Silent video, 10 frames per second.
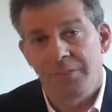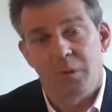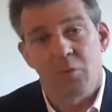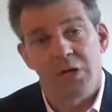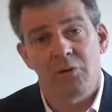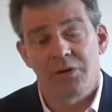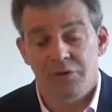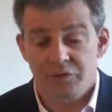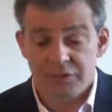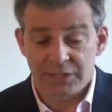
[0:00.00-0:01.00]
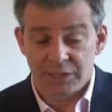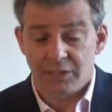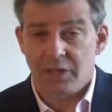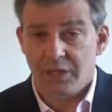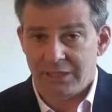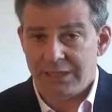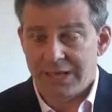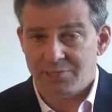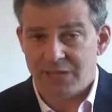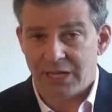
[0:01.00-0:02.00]
Well, when you're using a
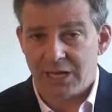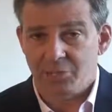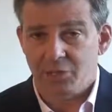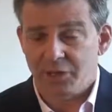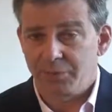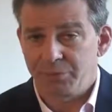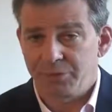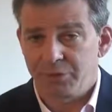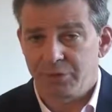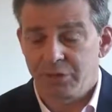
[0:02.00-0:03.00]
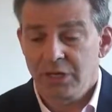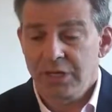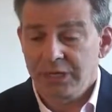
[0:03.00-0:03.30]
laptop or a computer